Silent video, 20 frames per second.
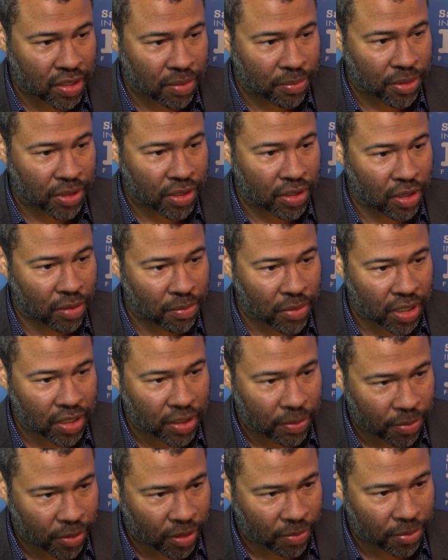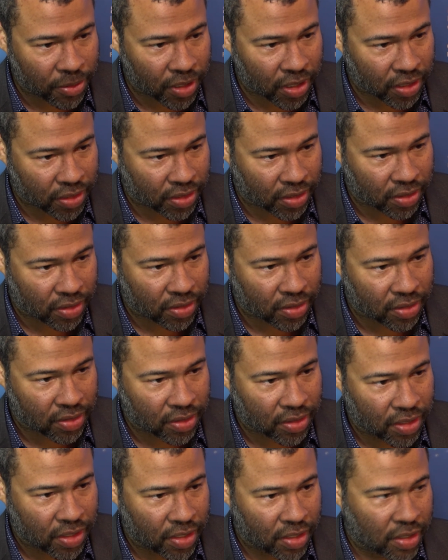company called Monkey Paw
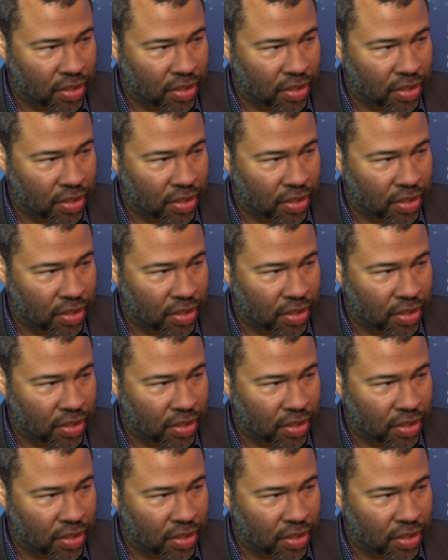Productions.